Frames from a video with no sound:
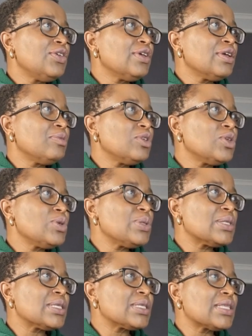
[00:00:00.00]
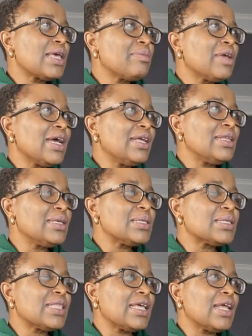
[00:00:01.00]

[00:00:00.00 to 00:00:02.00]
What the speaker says: You can choose the same colors